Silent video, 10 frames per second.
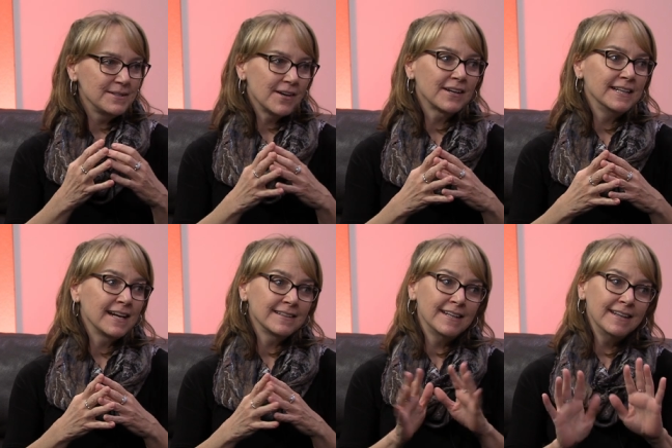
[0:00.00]
all
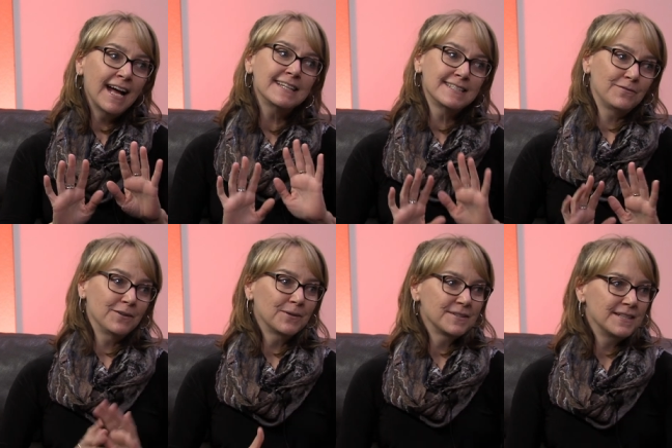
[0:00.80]
connected, and that's
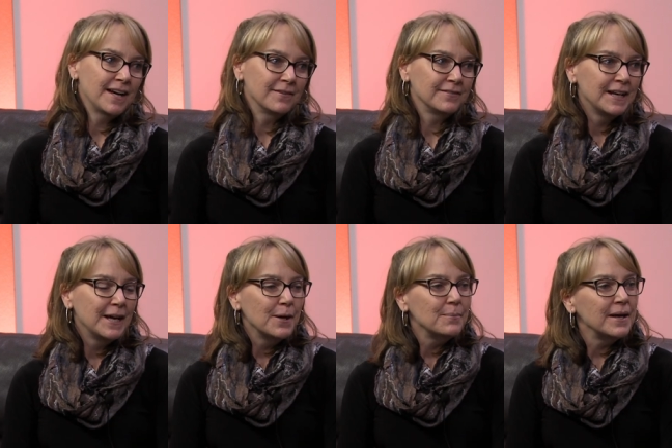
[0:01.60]
difficult enough.
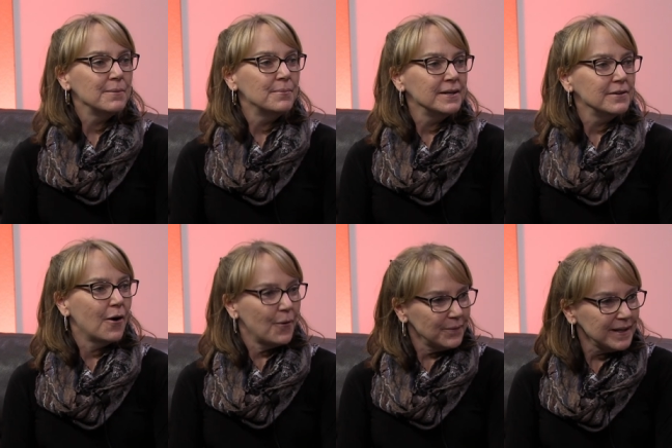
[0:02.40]
But, but
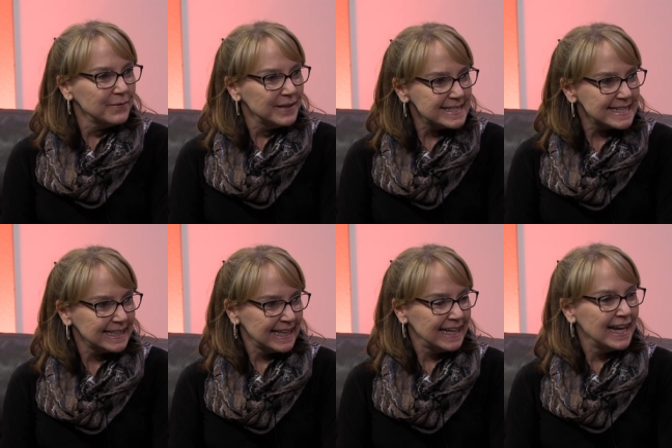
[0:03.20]
only
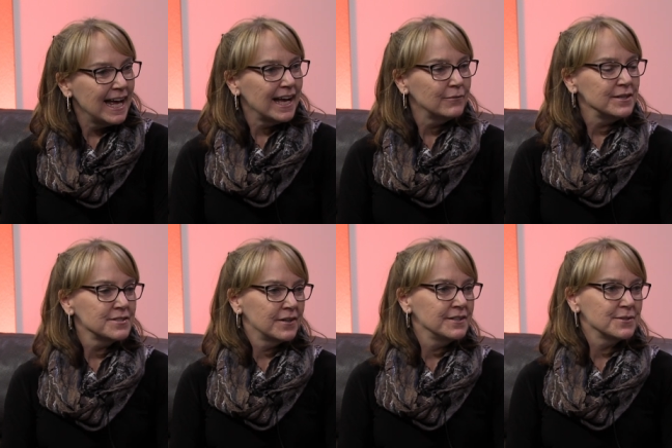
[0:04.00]
recently have we
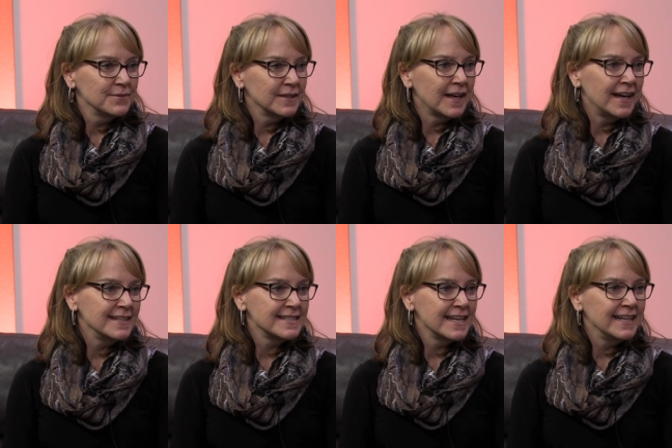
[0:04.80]
started to
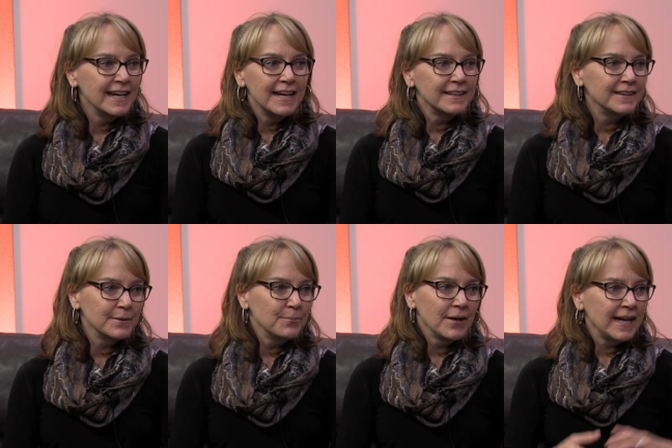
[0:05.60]
realize that, that the
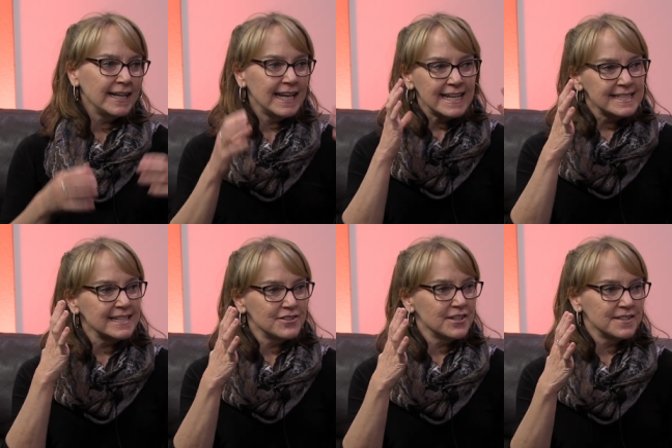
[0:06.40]
brain
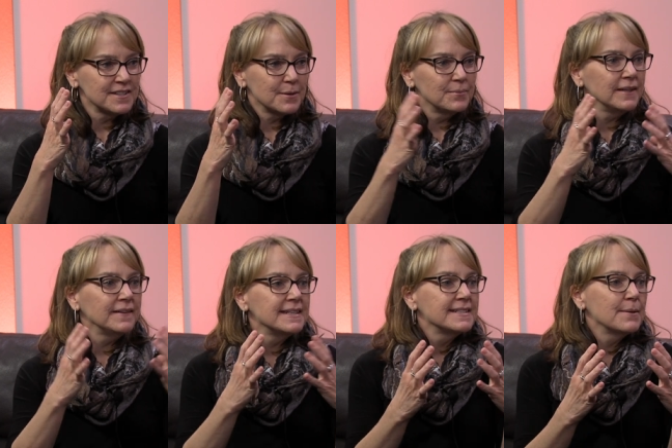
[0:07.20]
isn't just
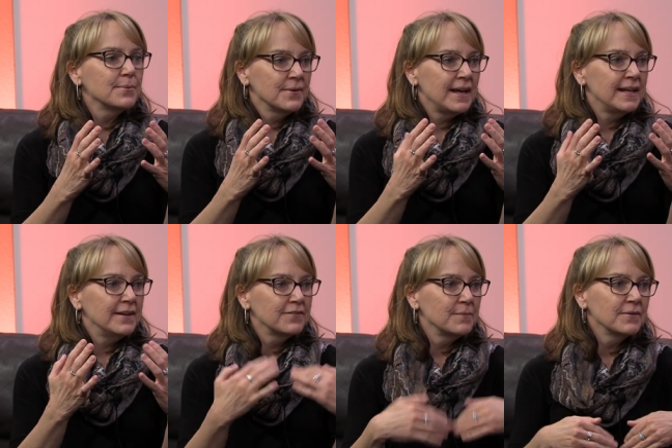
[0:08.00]
completely separated
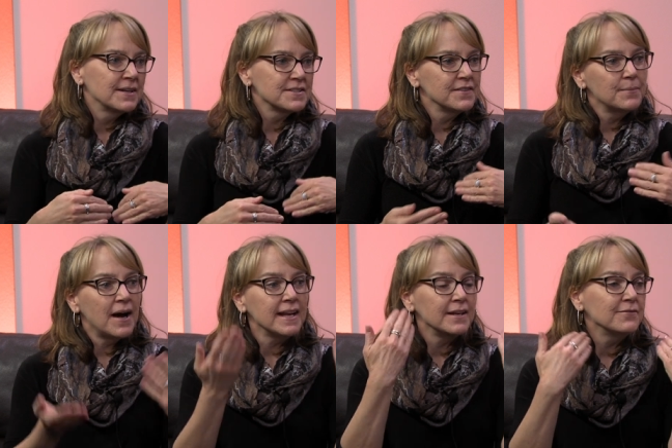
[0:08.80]
from the rest of the
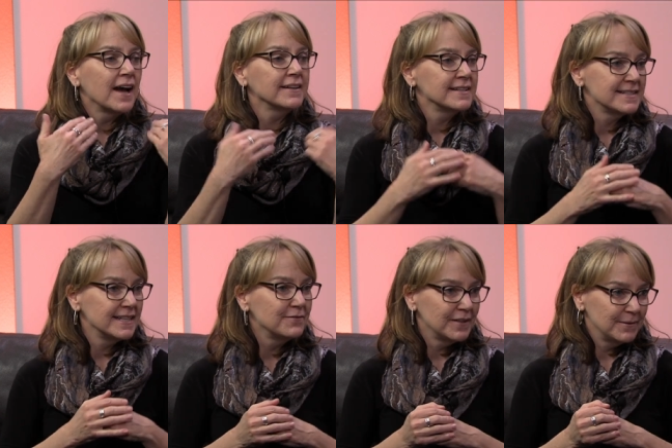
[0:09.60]
body. In fact, it's
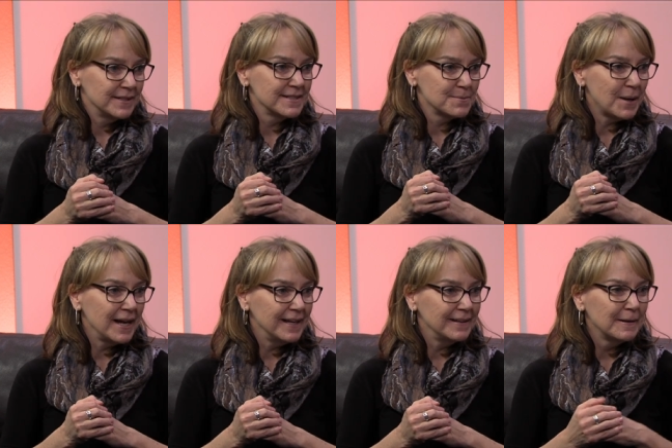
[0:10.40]
influenced by
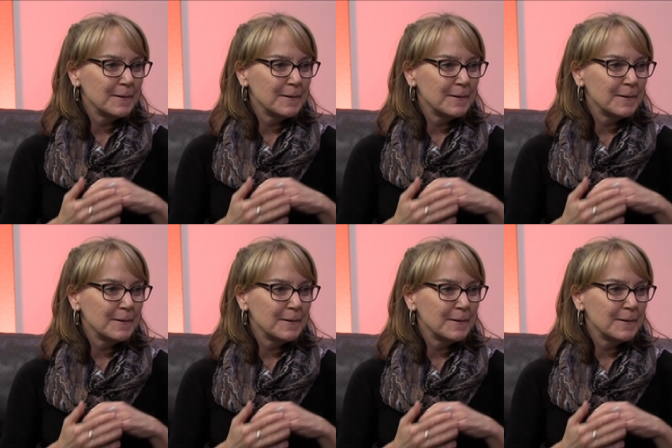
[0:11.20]
it.